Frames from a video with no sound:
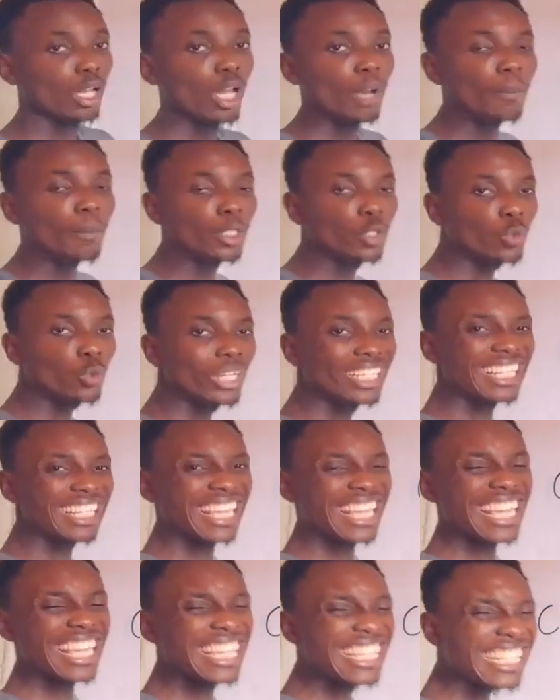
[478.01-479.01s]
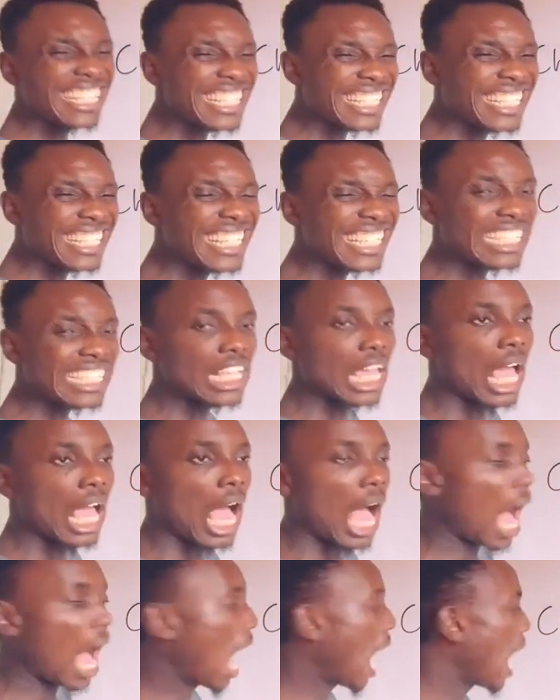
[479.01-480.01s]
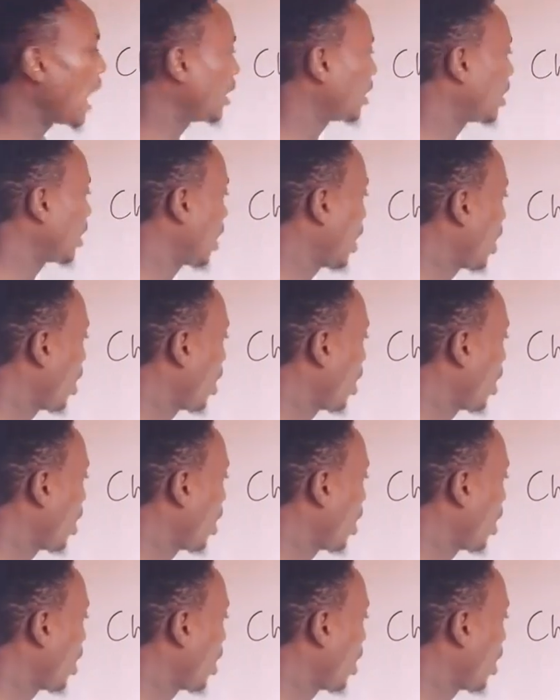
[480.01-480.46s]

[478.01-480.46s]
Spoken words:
between indices and